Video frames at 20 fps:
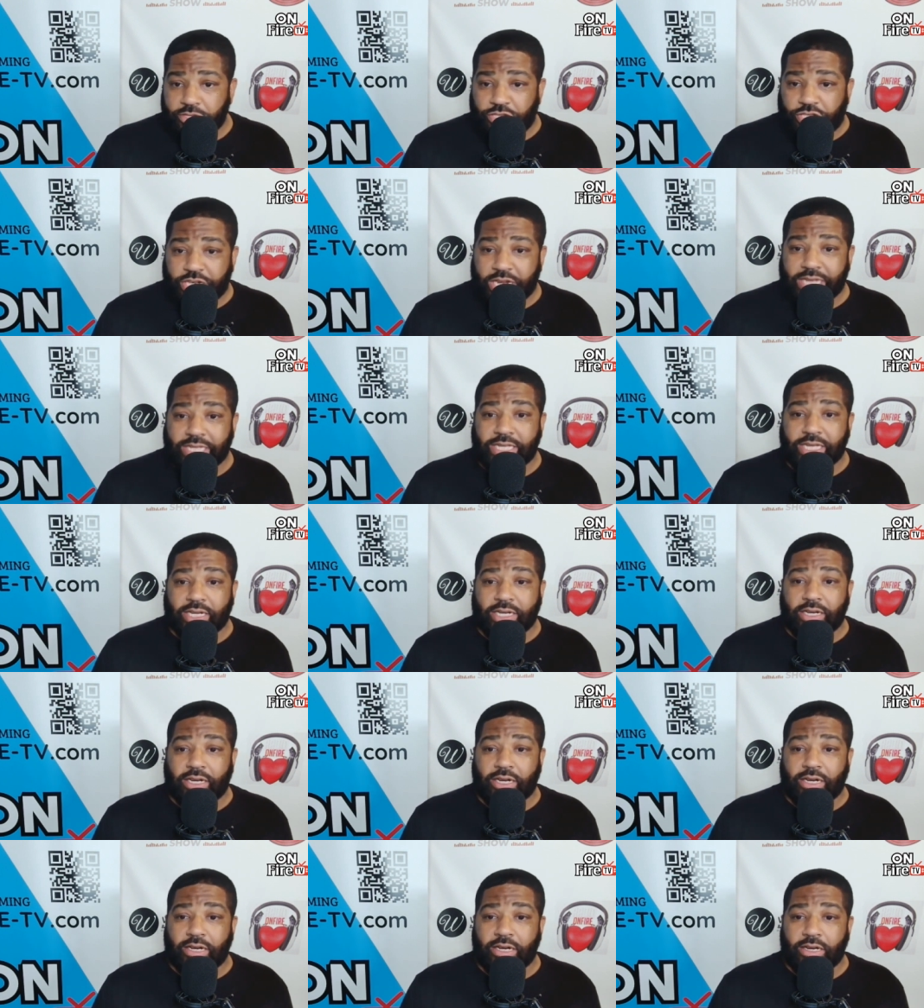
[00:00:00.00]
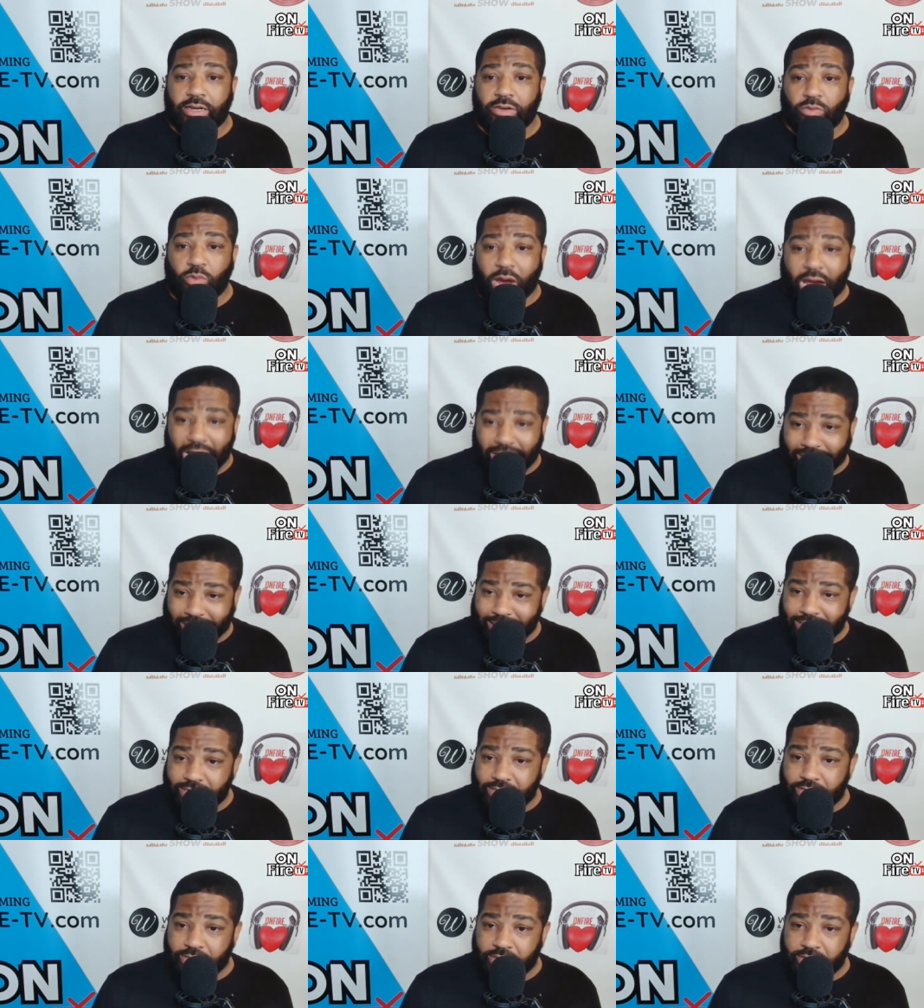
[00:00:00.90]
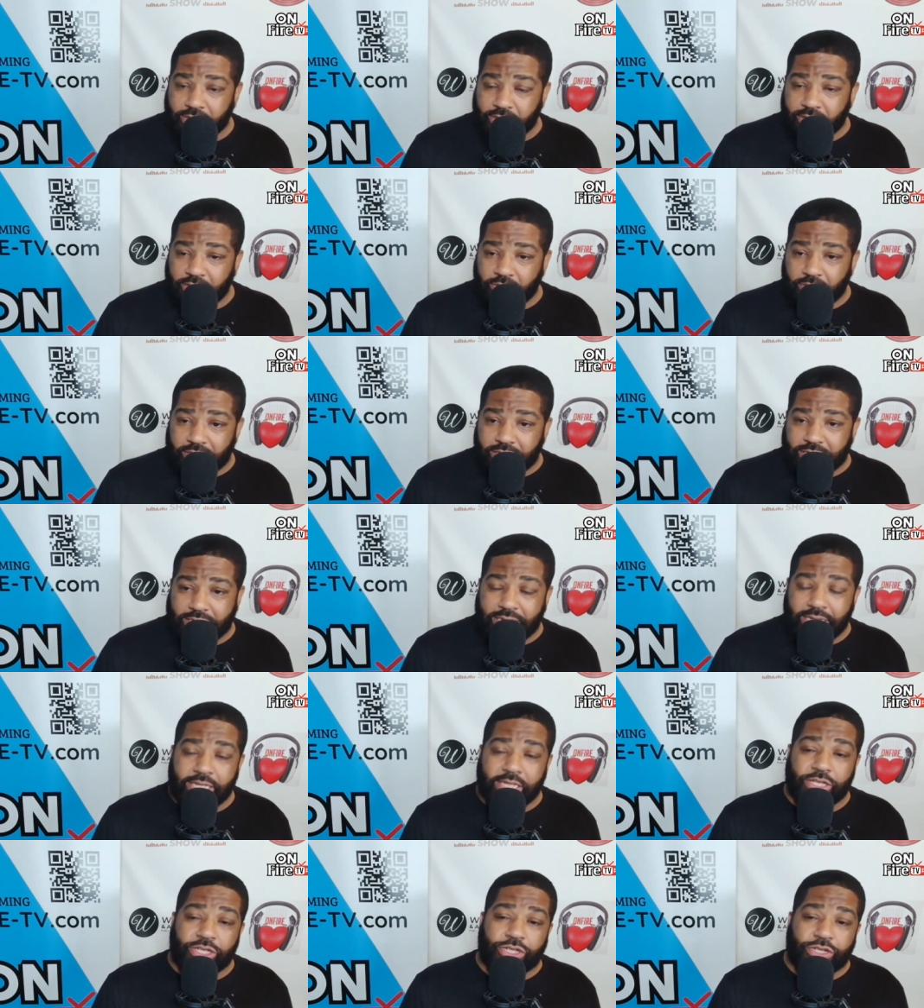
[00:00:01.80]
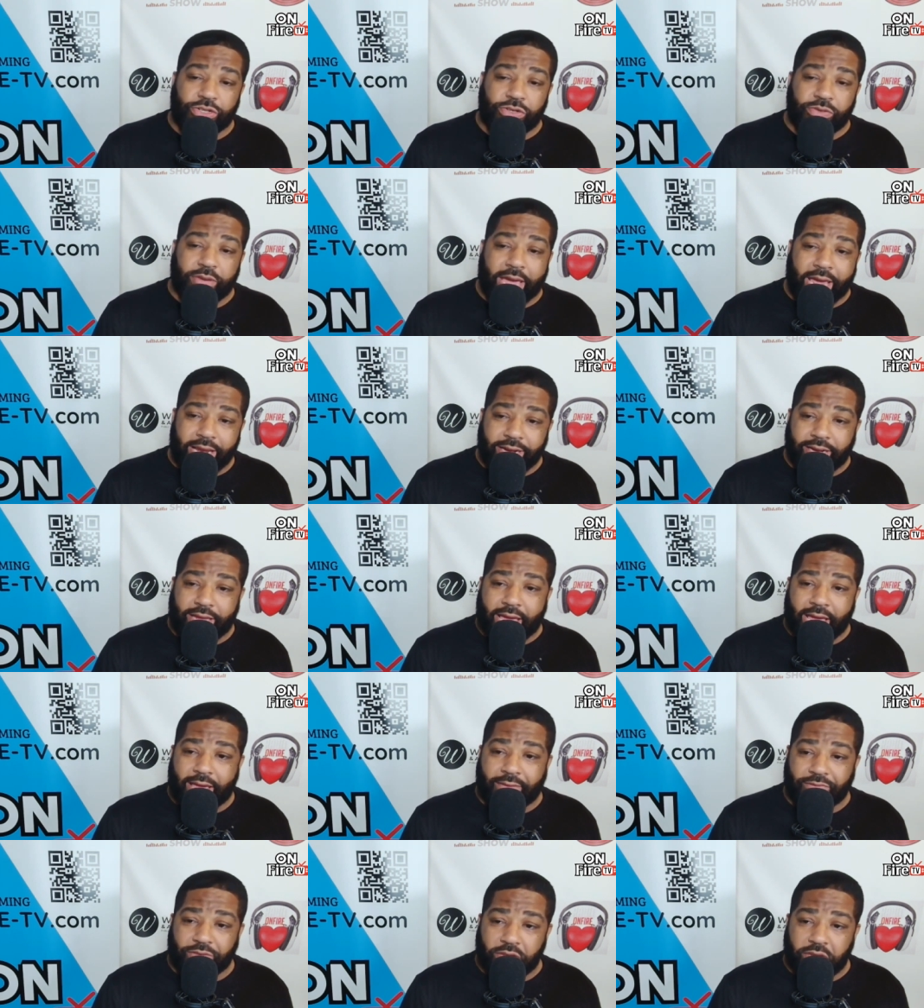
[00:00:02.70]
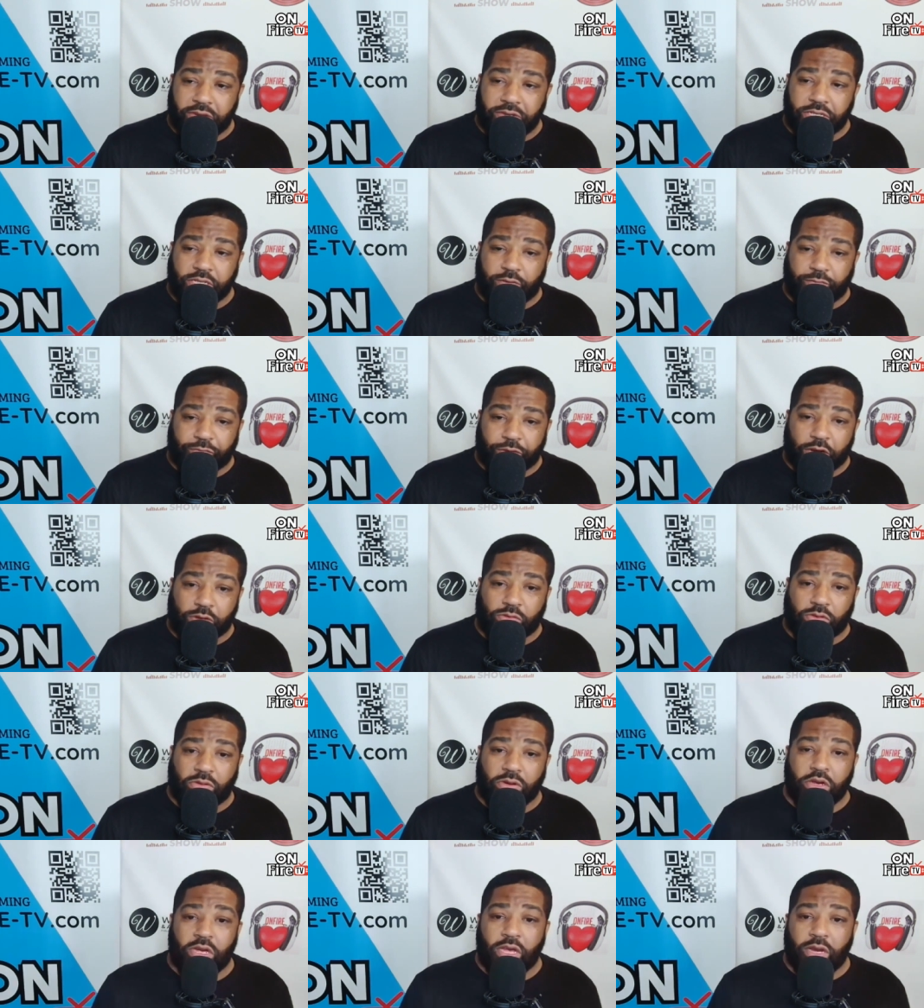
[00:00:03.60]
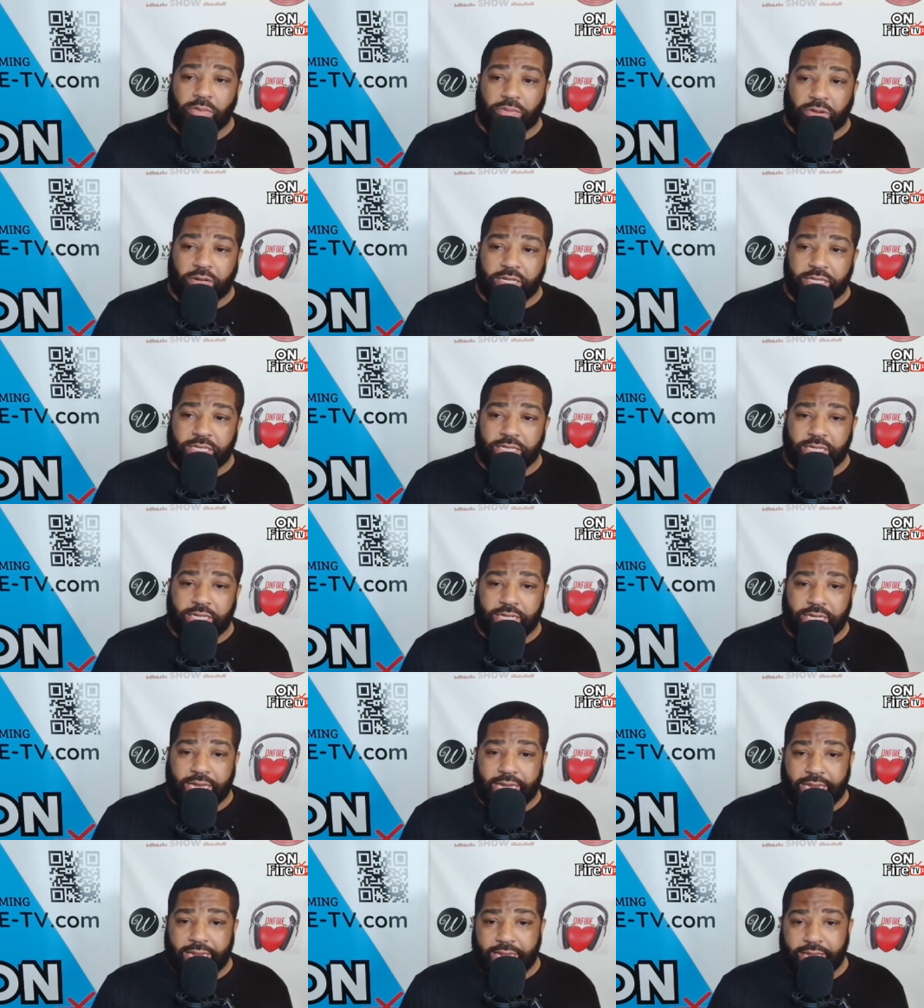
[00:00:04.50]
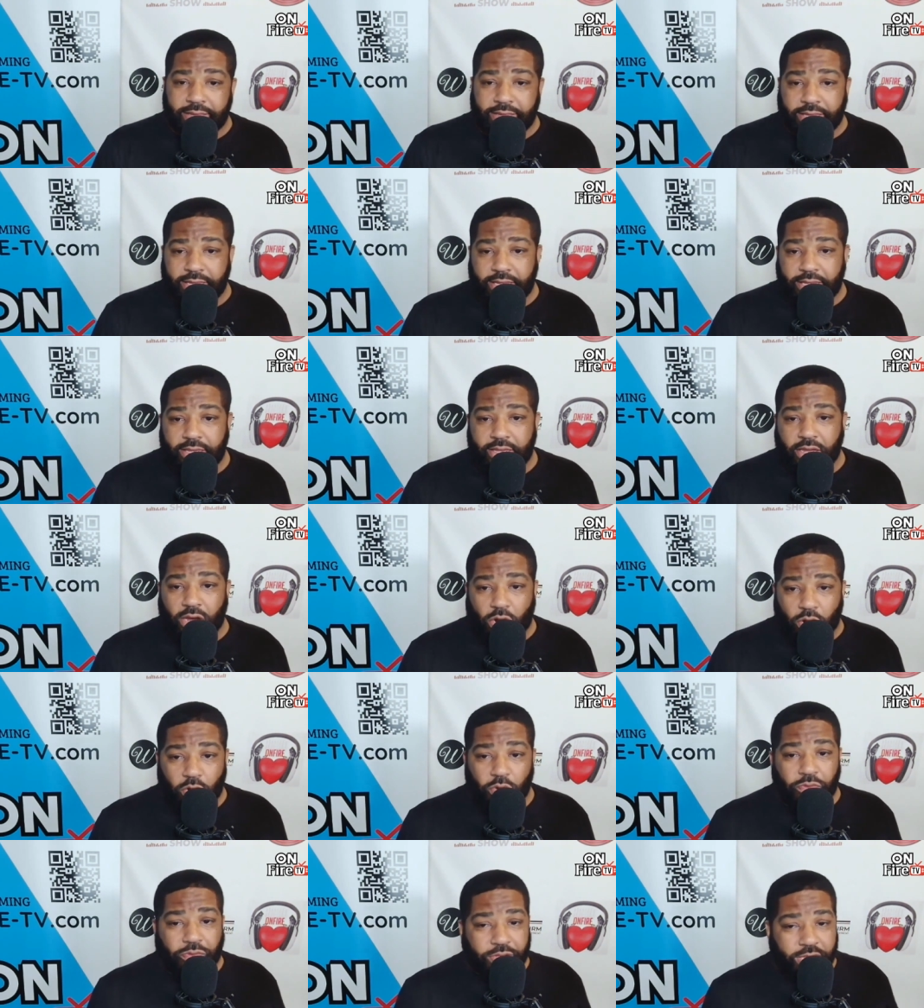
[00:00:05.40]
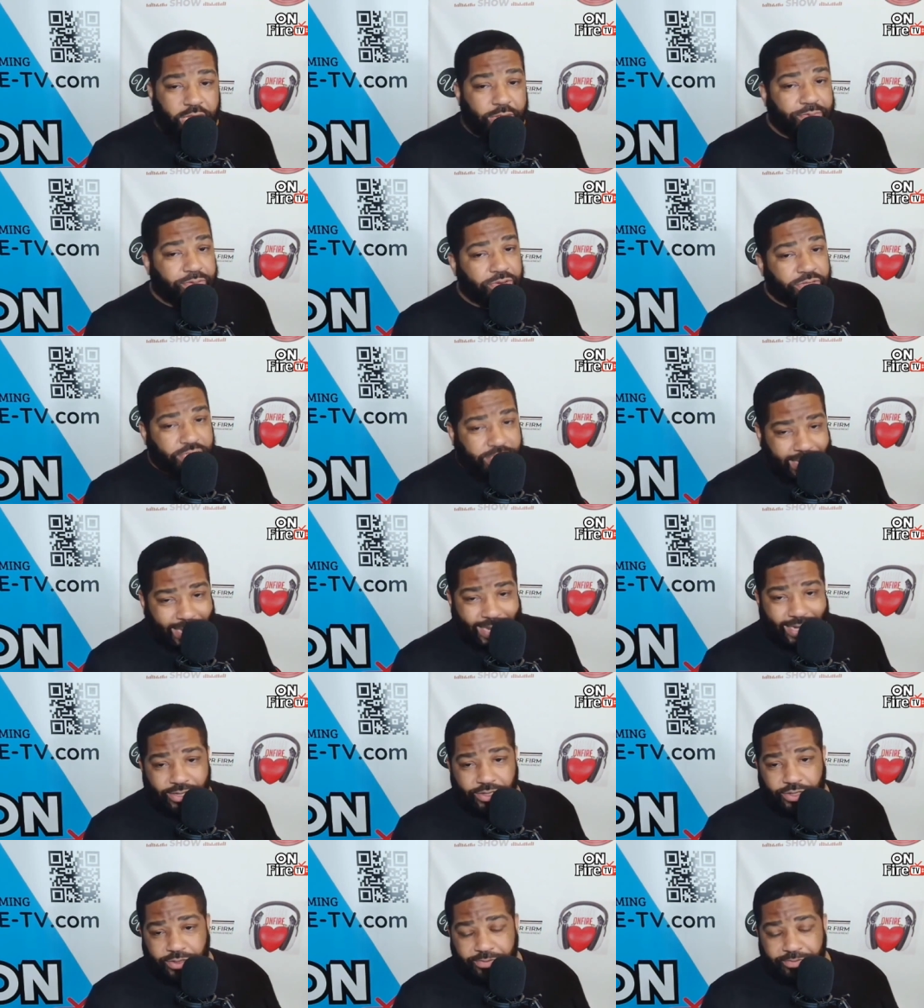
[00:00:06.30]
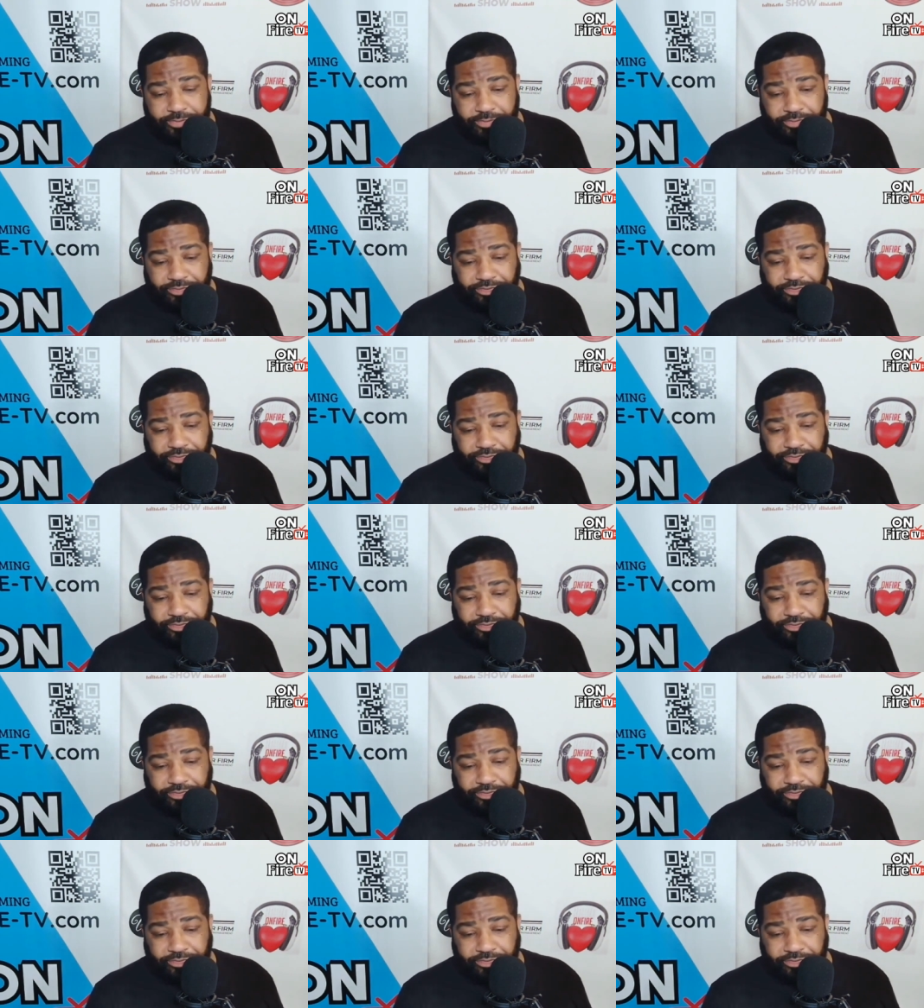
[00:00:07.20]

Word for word: Jessica Watkins was sentenced to 8.5 years in federal prison in the Oath Keepers case.